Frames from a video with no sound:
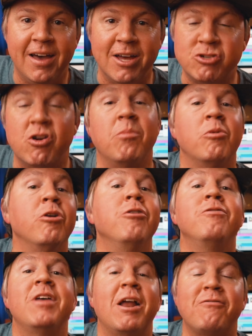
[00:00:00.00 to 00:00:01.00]
drum
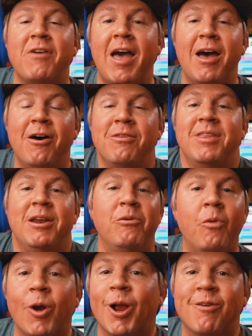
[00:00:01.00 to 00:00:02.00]
groove that I found that'll
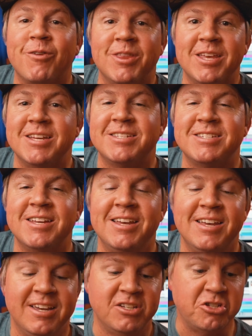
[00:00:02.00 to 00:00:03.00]
work for this.
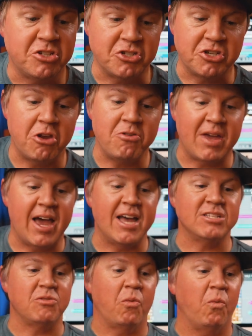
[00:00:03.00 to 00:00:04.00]
Just to show you
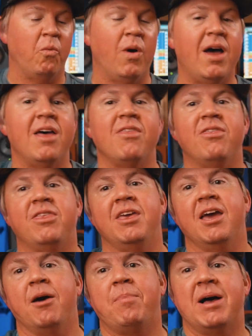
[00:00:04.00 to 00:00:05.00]
guys what
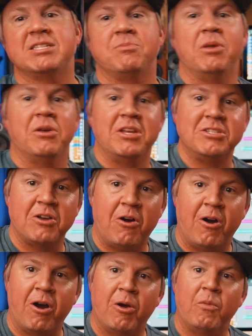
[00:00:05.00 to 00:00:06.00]
the possibilities
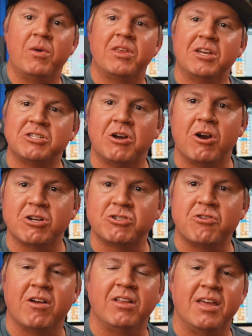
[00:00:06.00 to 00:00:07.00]
are with a guitar
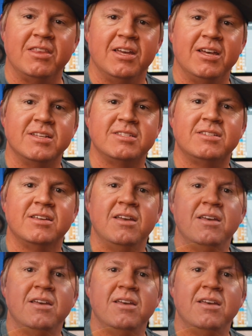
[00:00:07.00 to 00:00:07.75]
strung like this.